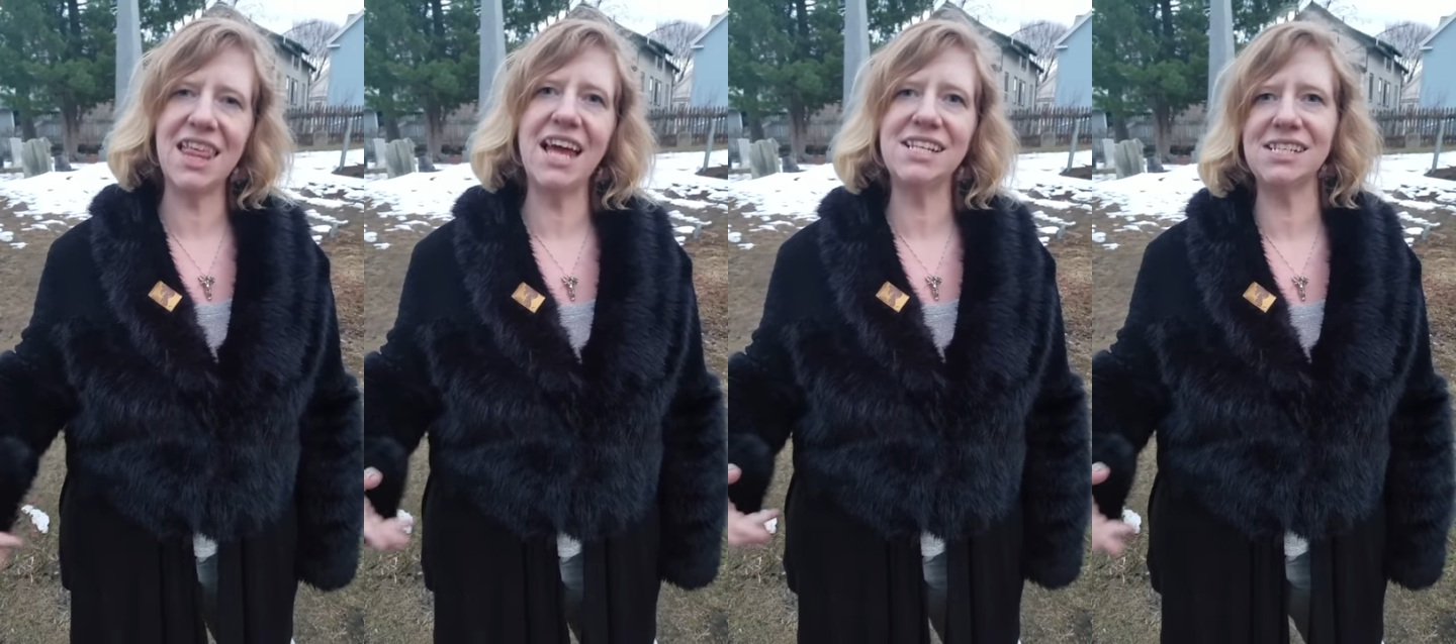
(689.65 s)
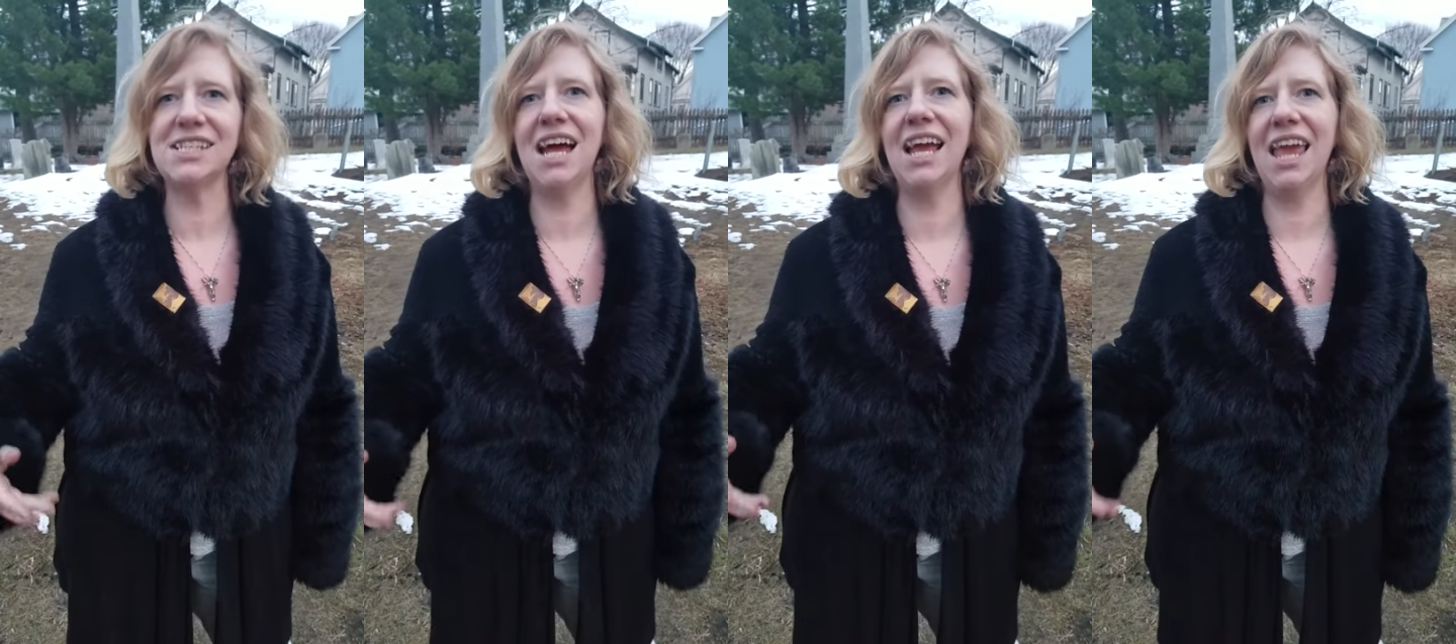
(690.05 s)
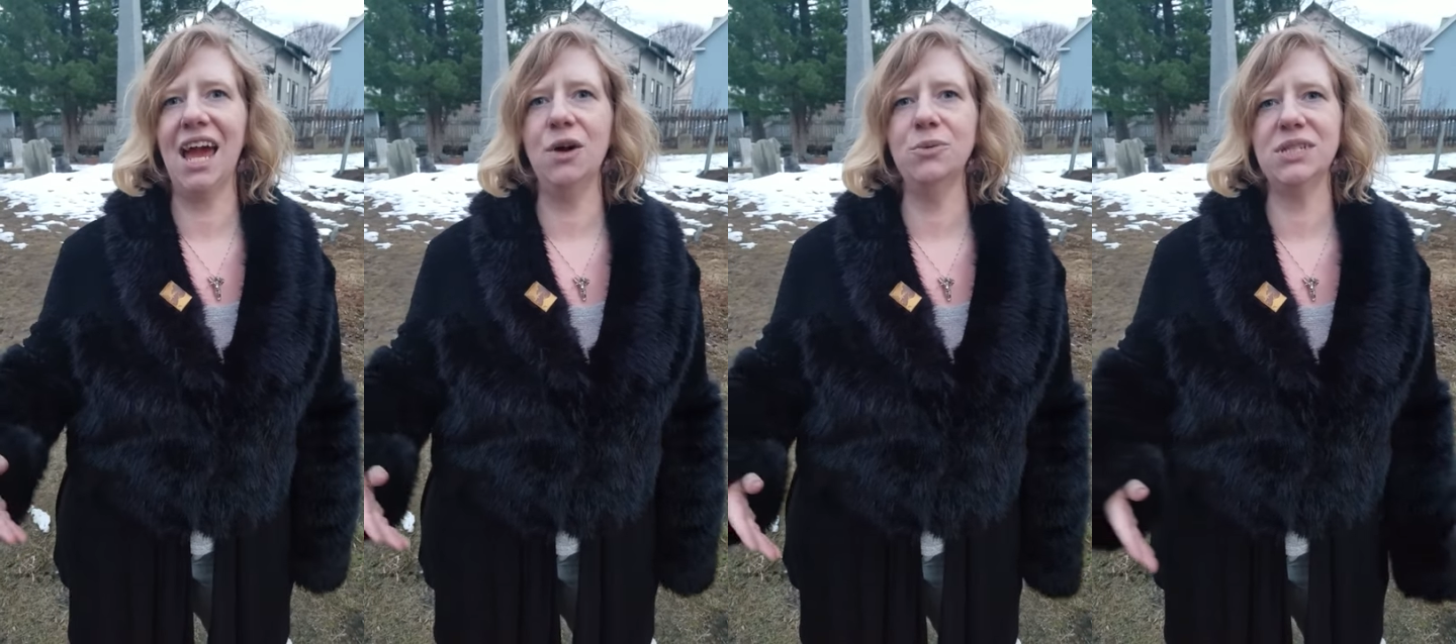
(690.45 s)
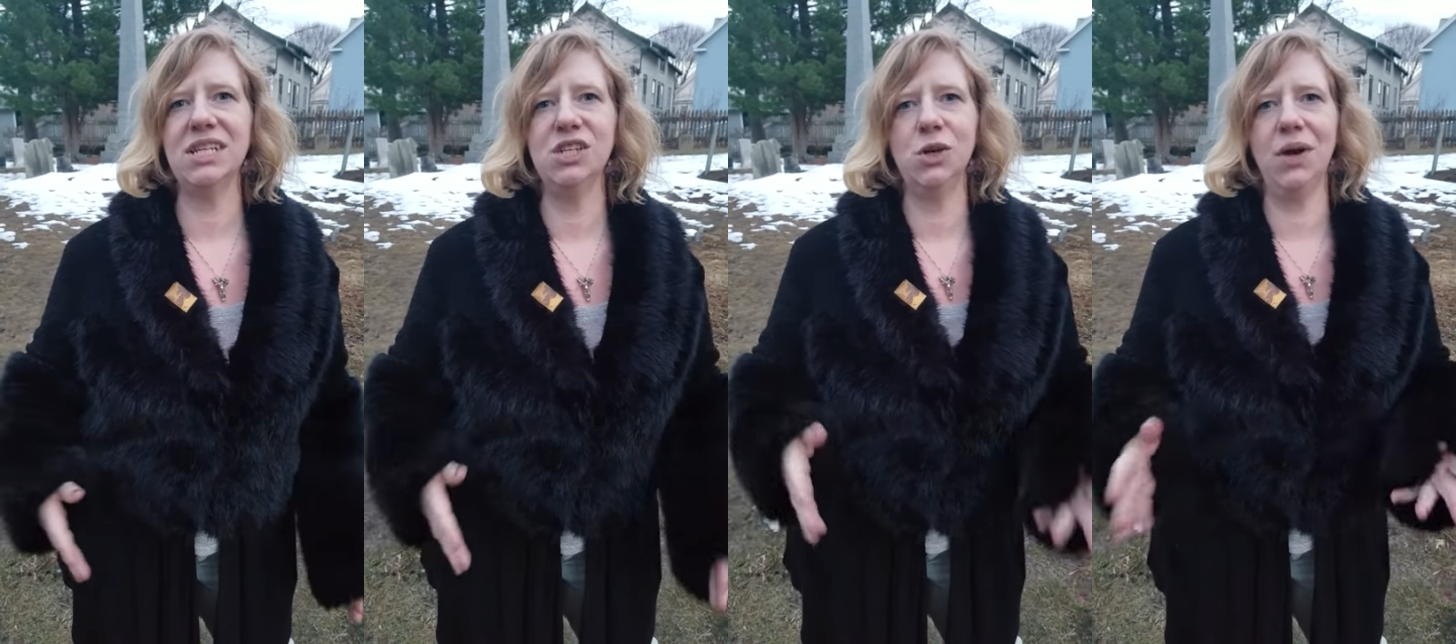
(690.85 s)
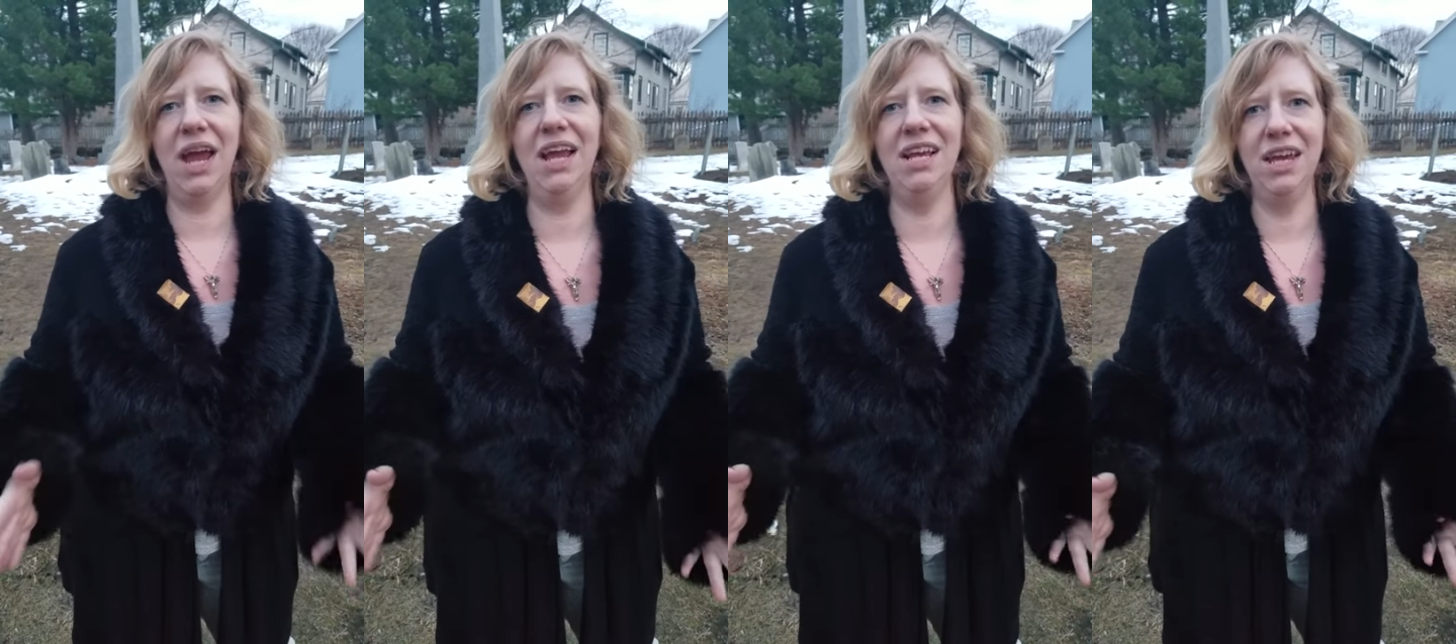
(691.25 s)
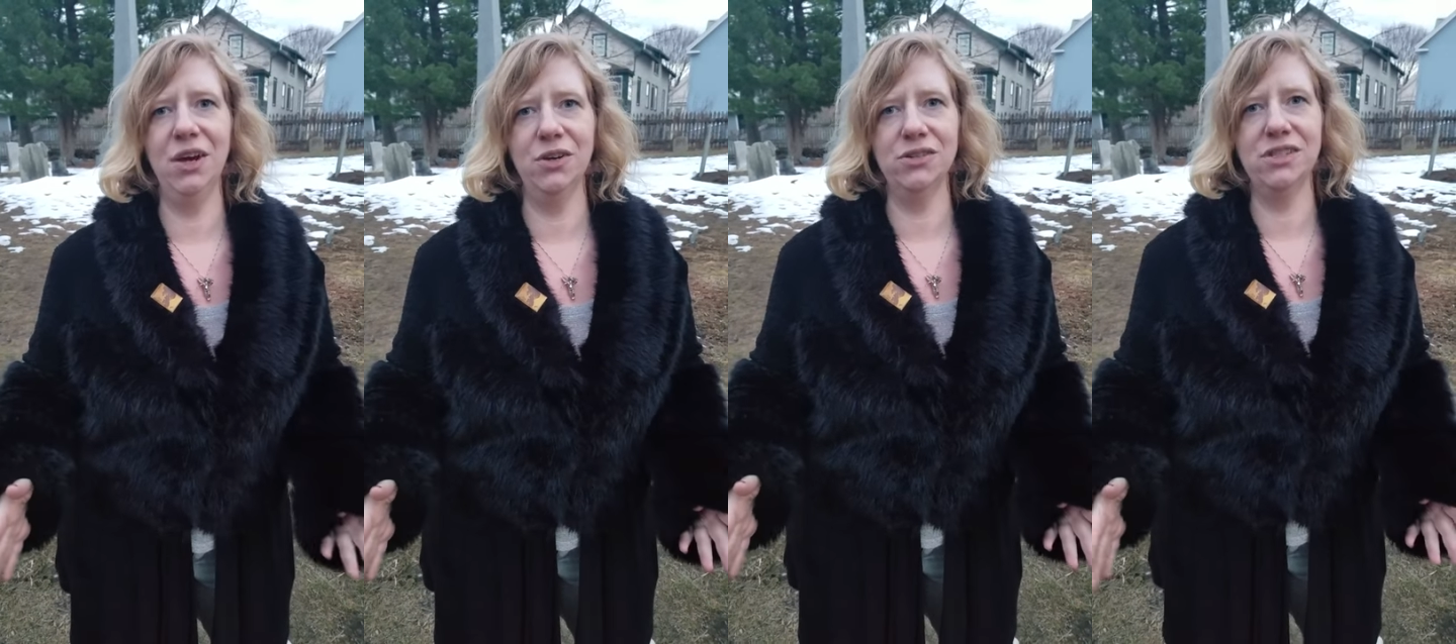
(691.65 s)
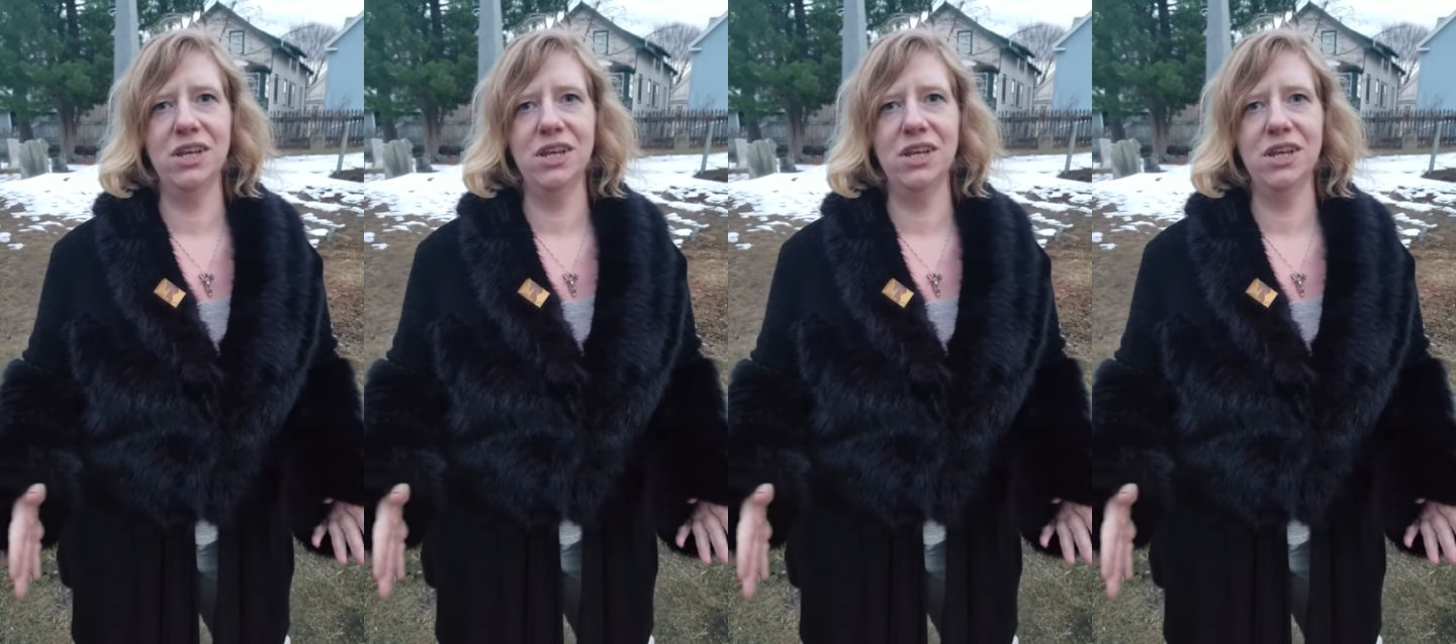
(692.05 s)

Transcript: that does not count in your eight years.